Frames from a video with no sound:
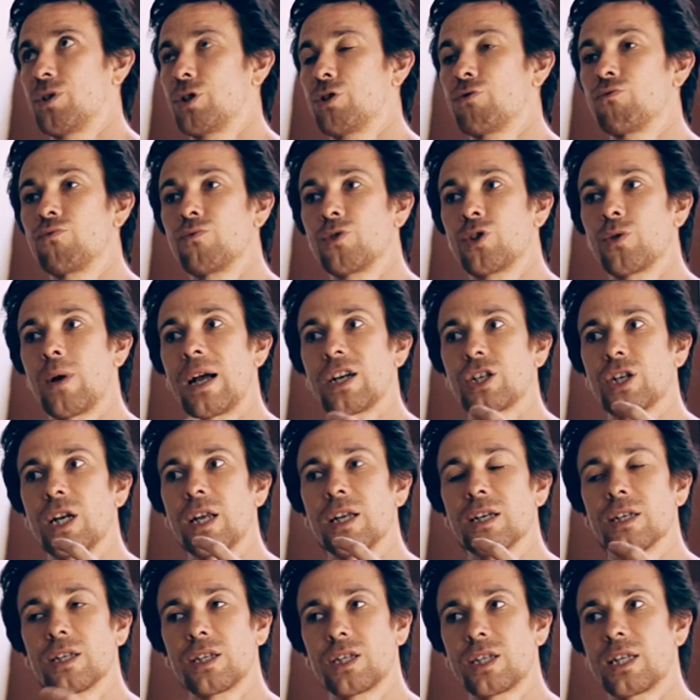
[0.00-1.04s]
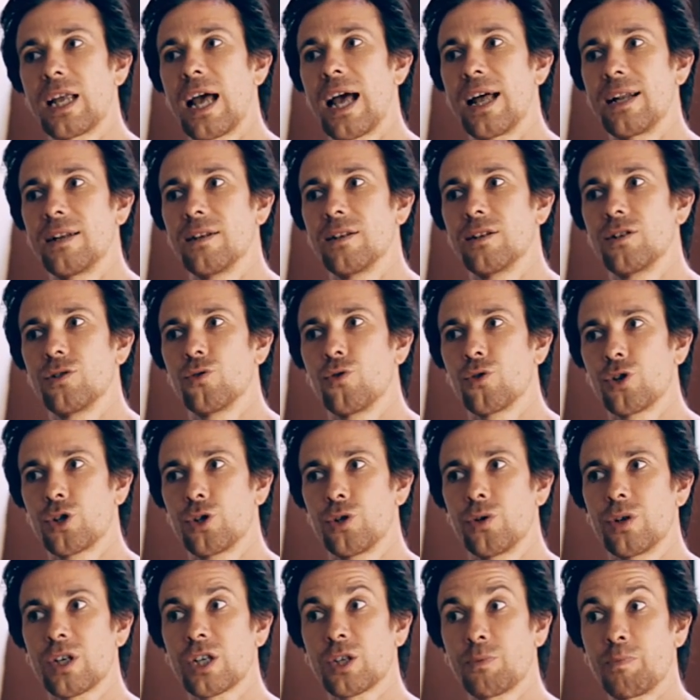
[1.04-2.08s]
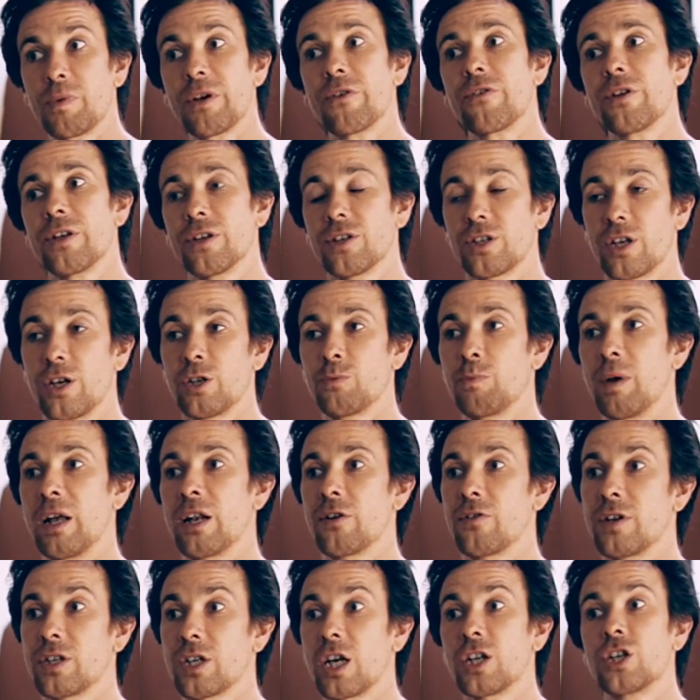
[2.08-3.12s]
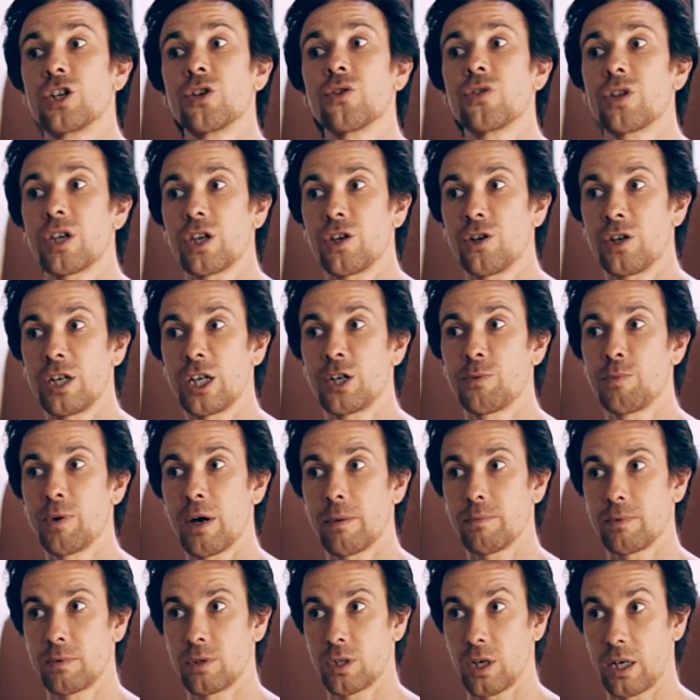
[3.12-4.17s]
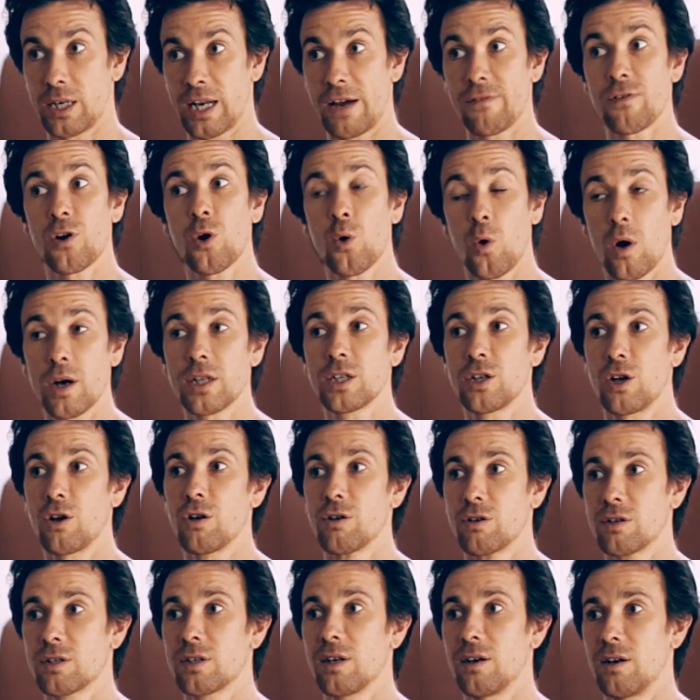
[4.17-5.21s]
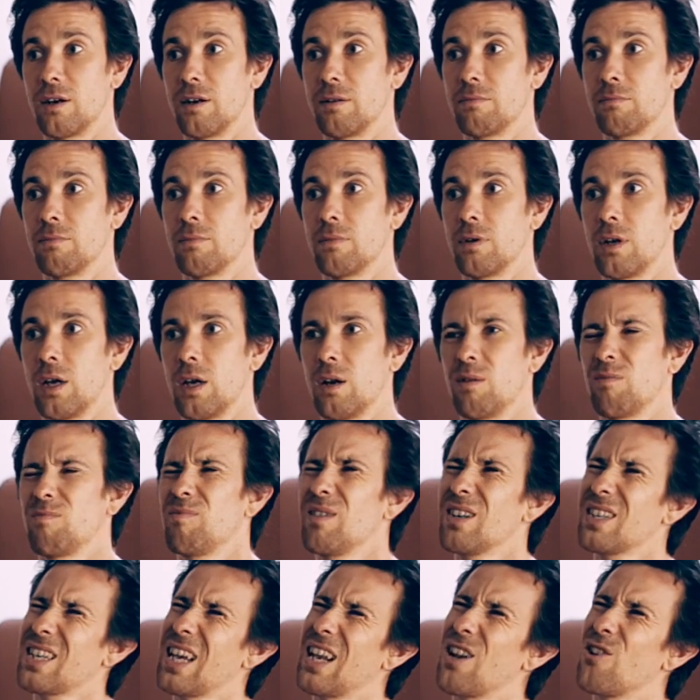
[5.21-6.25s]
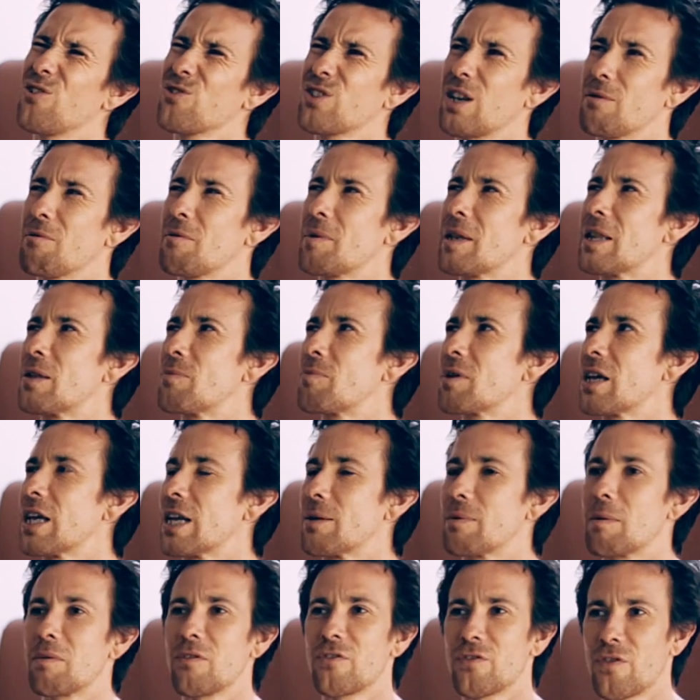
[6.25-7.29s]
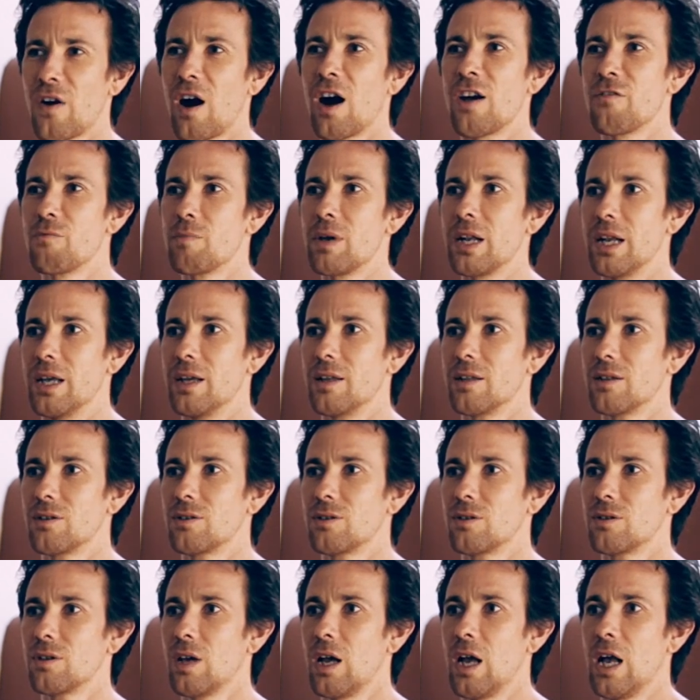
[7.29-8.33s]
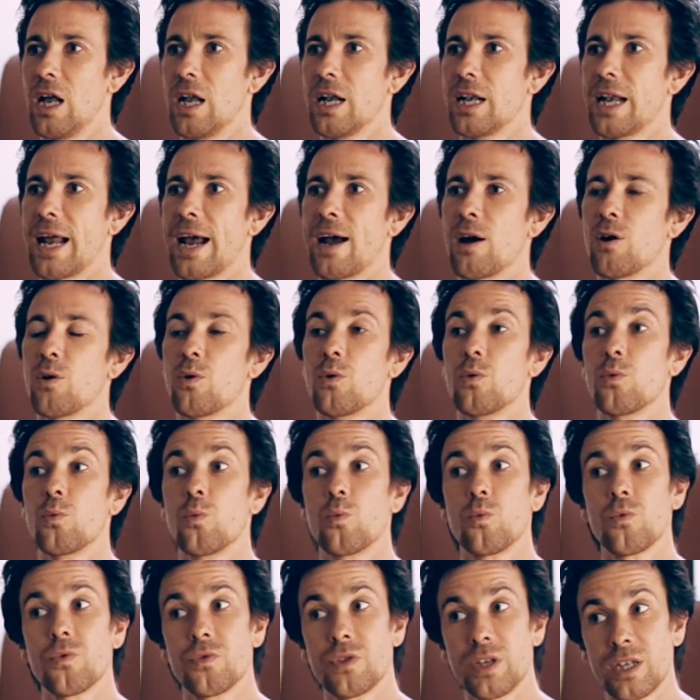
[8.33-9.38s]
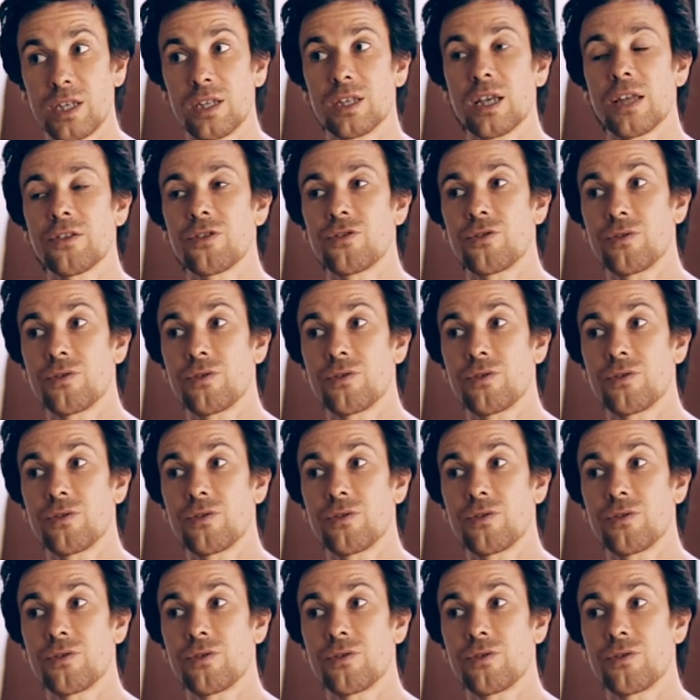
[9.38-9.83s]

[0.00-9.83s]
to actually understand or to experience those benefits, I do think you need to be upside down for quite a long time. When I say a long time, I mean in the beginning, maybe 5 minutes. Right. Now, this is